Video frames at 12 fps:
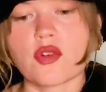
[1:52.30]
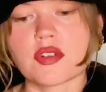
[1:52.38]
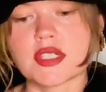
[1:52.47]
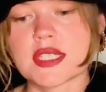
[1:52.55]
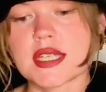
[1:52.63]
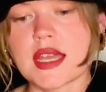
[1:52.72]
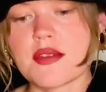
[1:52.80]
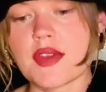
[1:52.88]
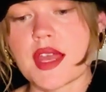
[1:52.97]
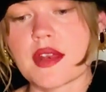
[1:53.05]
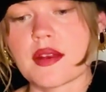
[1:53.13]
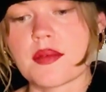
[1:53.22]

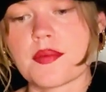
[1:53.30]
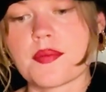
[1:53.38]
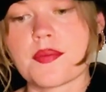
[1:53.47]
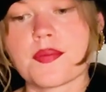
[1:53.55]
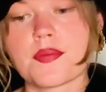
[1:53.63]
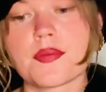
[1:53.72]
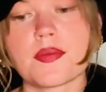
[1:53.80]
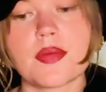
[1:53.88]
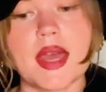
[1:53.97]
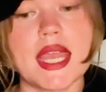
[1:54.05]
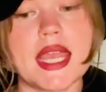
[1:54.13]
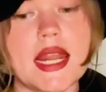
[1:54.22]
receiving,
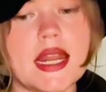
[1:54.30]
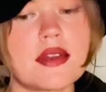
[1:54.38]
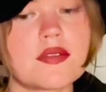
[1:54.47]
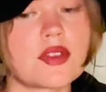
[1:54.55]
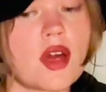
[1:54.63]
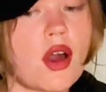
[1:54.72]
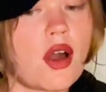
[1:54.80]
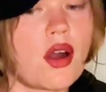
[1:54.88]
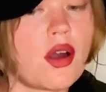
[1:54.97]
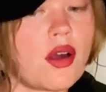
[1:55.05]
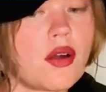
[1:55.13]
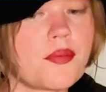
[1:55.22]
a healing of the
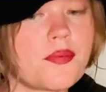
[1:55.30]
heart.